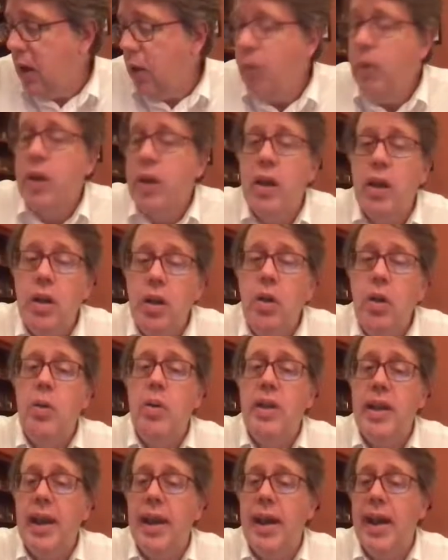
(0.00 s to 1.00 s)
we can
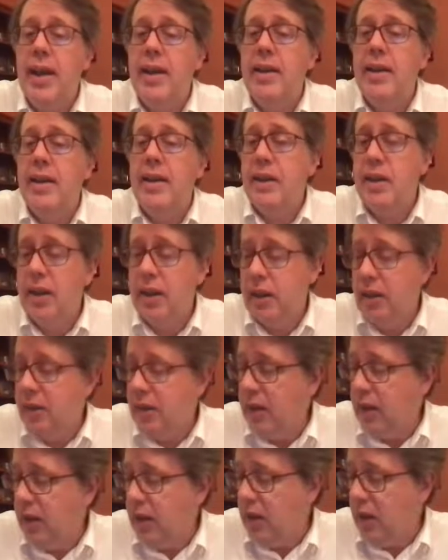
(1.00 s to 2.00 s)
use that as
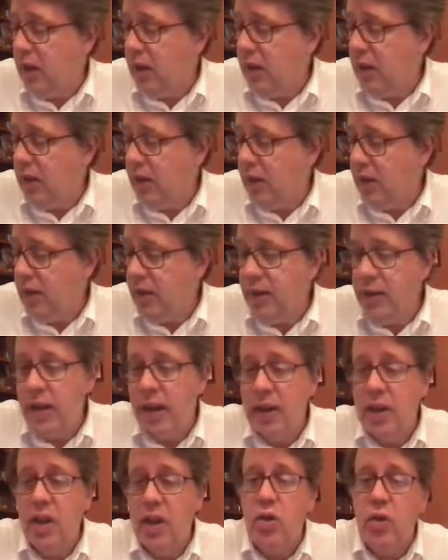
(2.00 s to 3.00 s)
a
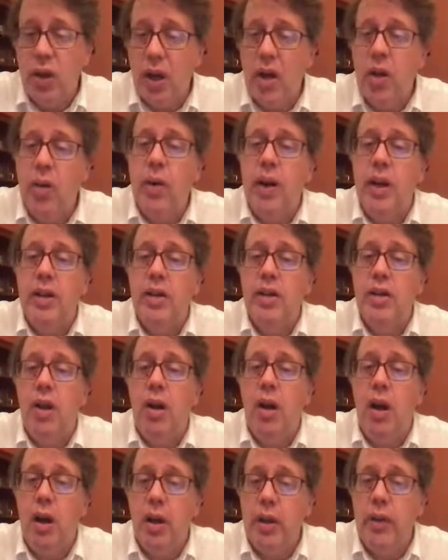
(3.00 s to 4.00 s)
set that generates
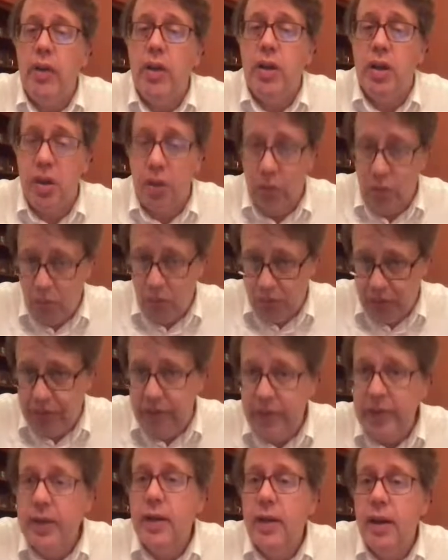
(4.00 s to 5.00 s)
all the
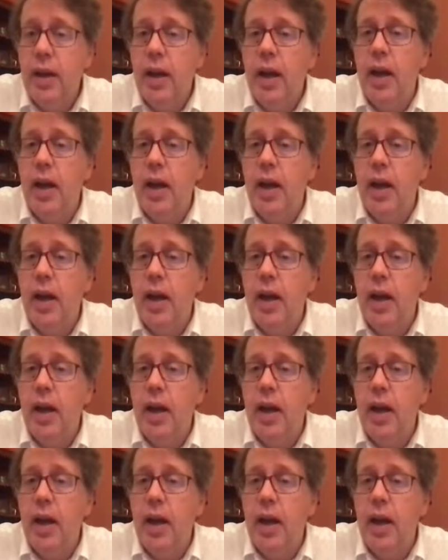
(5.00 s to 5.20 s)
solutions